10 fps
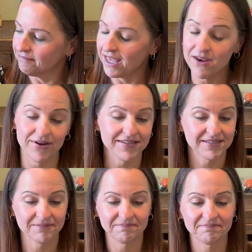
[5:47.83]

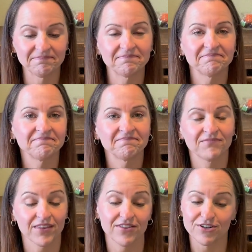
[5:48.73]
anyways,
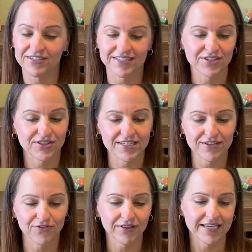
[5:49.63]
there's just the
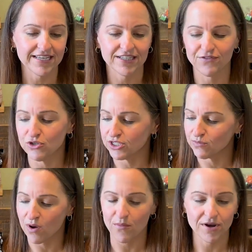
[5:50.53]
different links. If you just
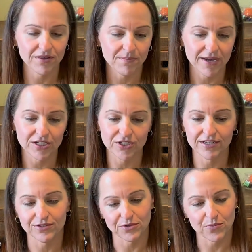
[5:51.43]
want one of the
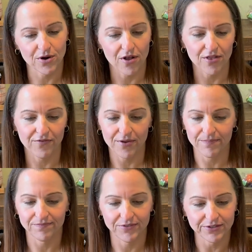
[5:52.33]
pages or you want all of
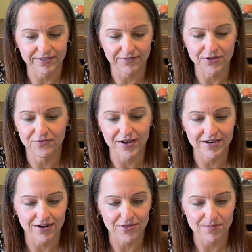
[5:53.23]
them, you'll find
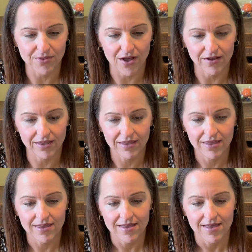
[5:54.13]
it on the blog.
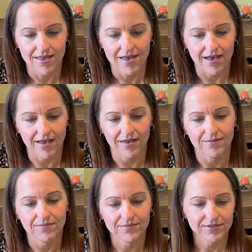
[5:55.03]

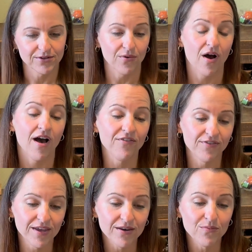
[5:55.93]
So
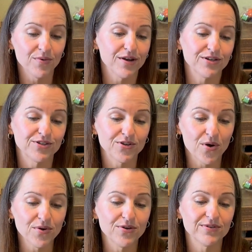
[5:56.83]
often we are
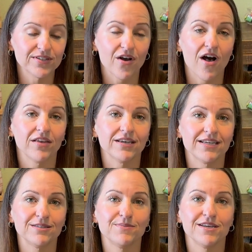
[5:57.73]
so used to
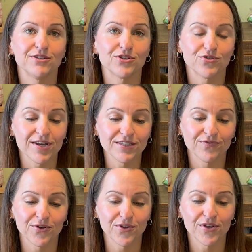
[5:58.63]
holidays being
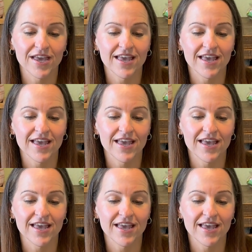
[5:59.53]
stressful